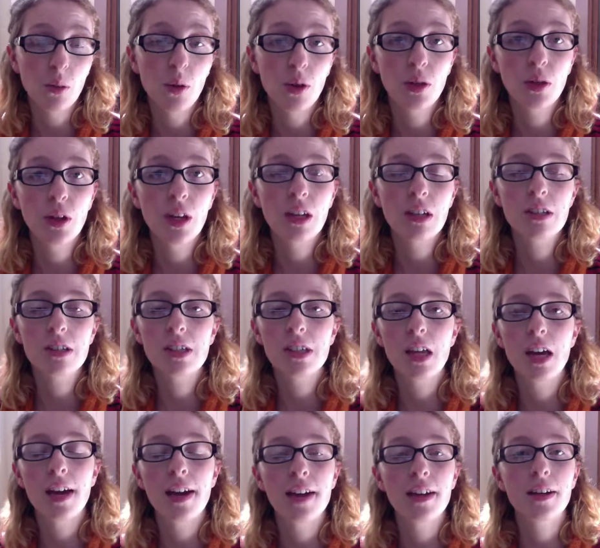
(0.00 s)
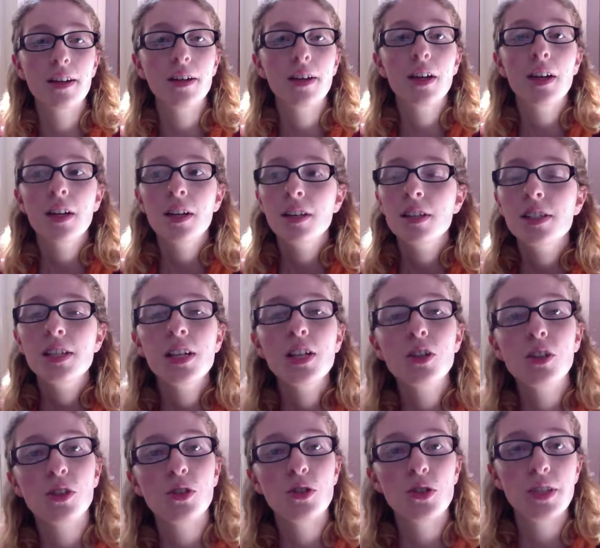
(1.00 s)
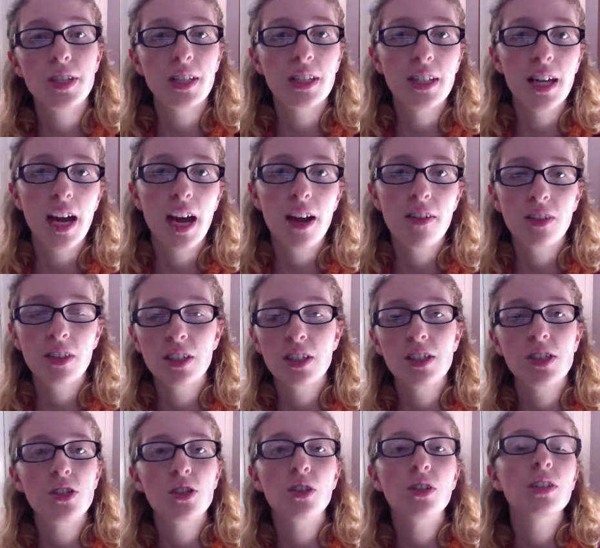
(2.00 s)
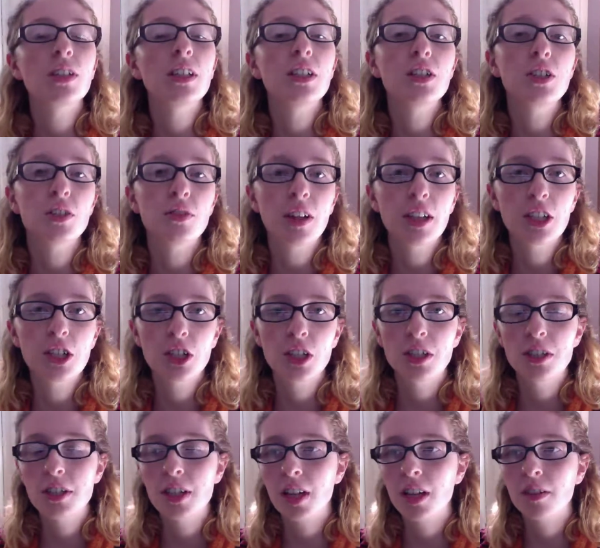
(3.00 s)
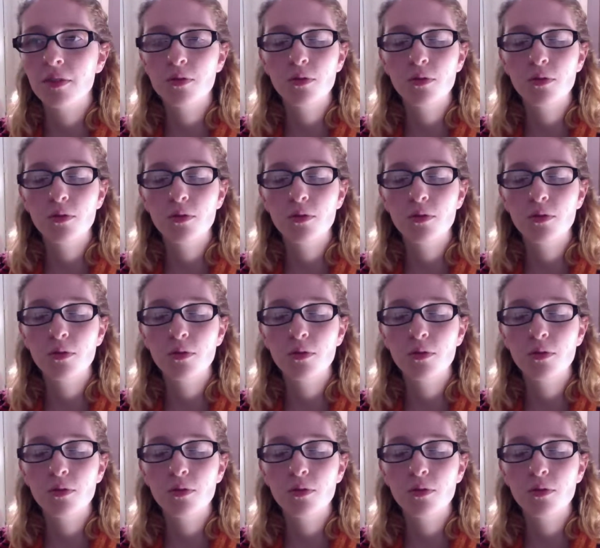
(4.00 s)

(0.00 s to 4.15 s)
with things like, say you're interested in having a certain intervention done.